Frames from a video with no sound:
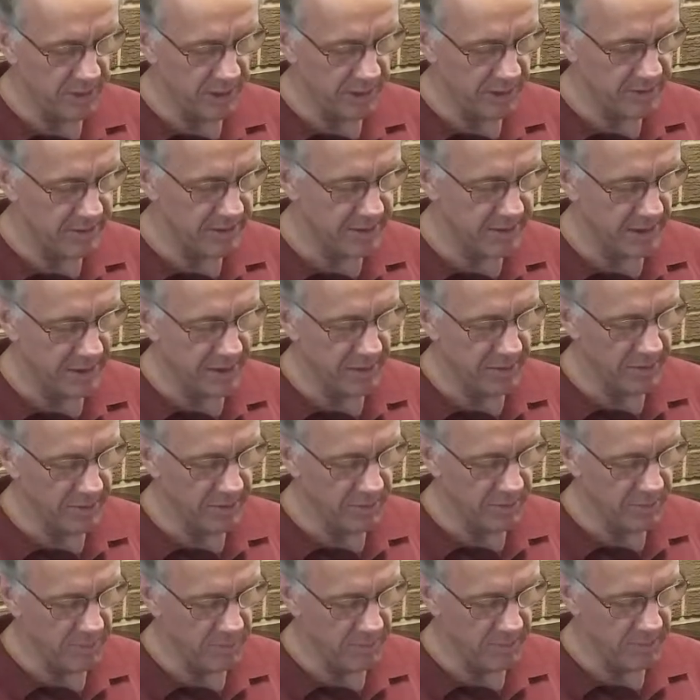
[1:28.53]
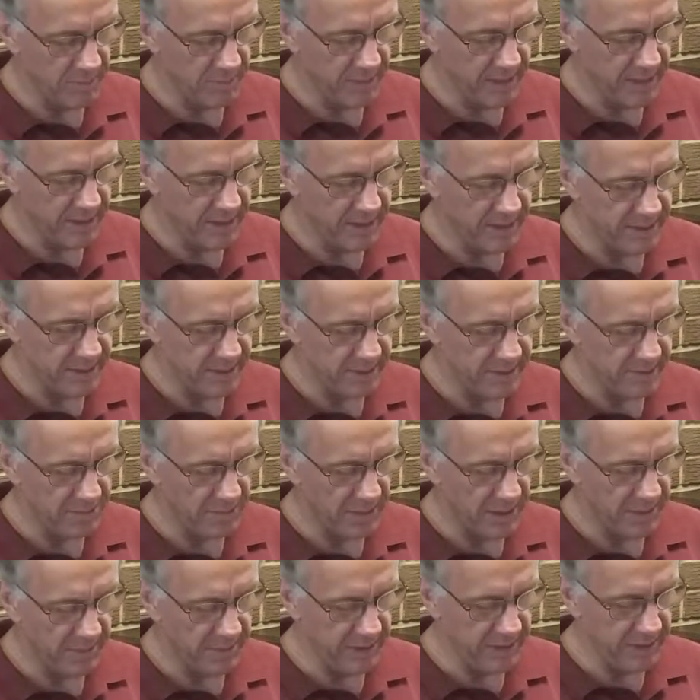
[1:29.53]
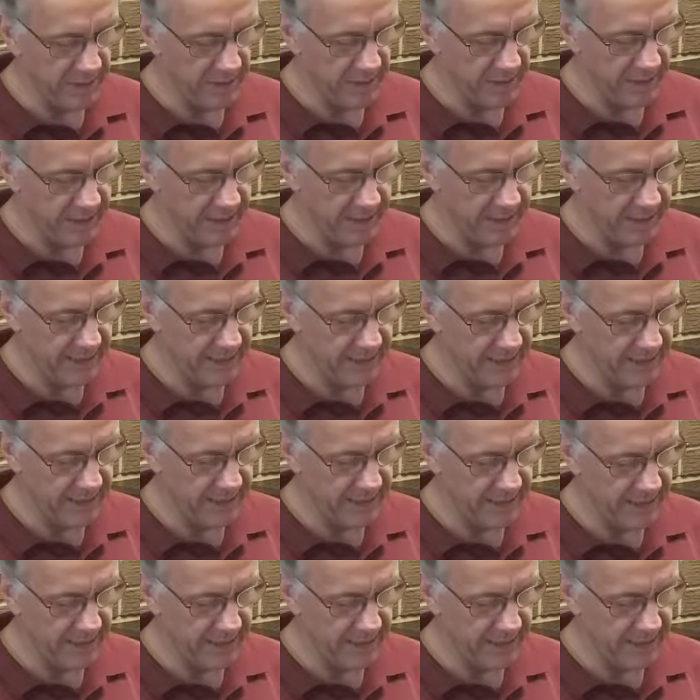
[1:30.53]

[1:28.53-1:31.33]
we all start with when we're beginners, is probably a good idea.